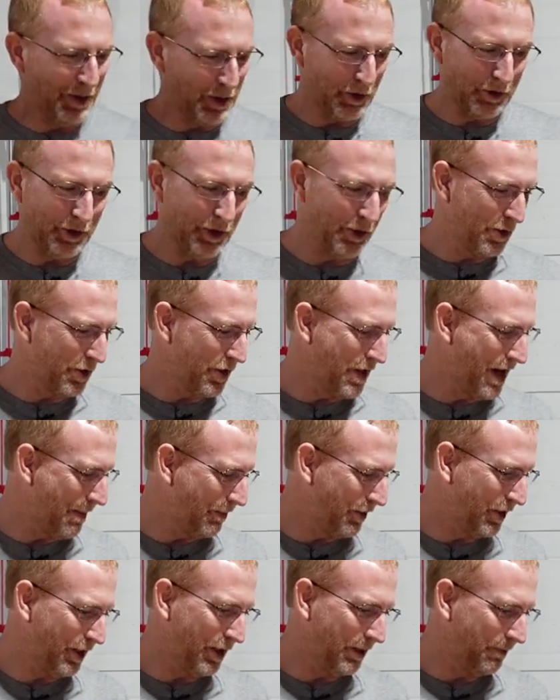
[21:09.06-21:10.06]
but you'll need your
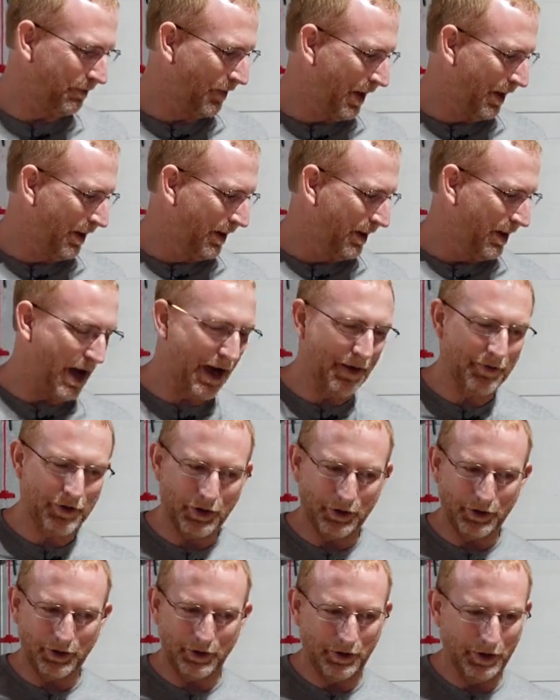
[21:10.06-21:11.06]
snap kit.
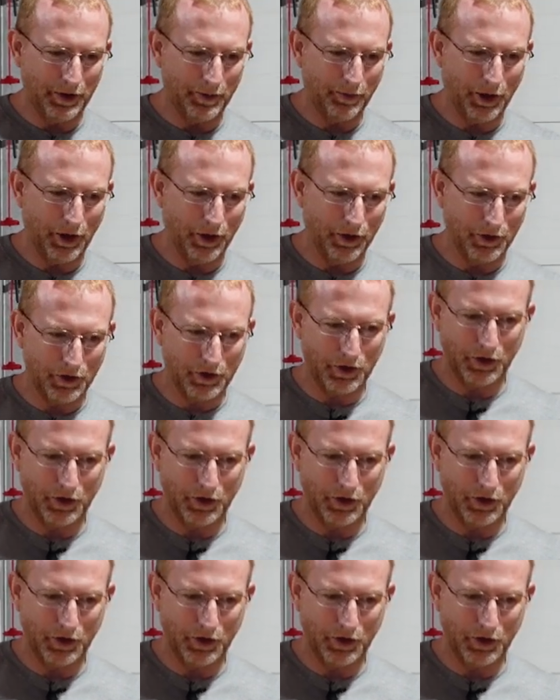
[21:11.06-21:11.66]
Obviously, you need a pair of